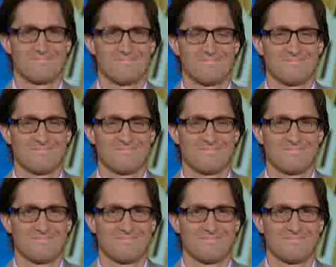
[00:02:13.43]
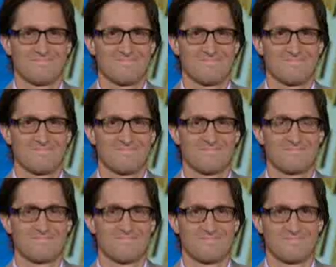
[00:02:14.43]

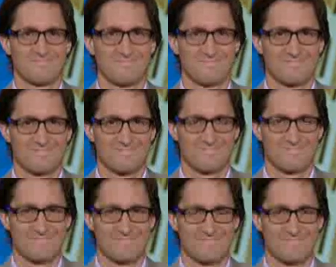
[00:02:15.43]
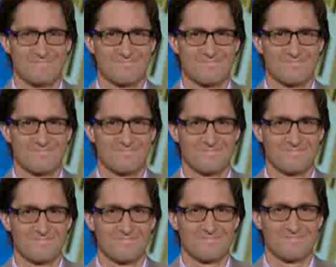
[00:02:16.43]

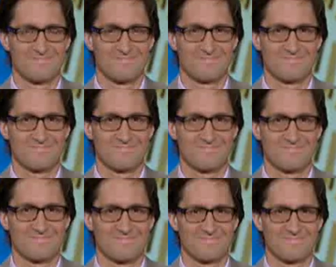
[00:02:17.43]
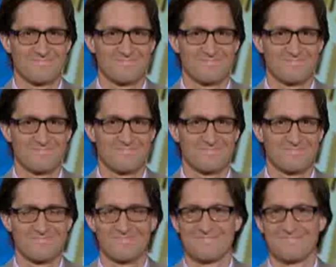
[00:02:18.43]

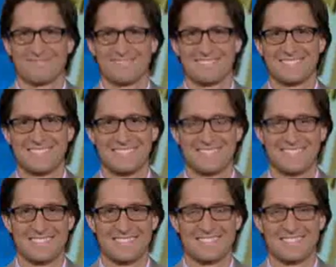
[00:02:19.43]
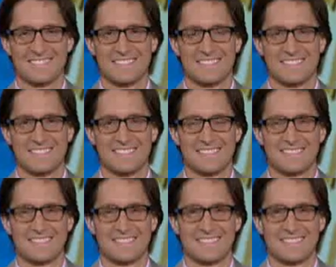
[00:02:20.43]
[no speech]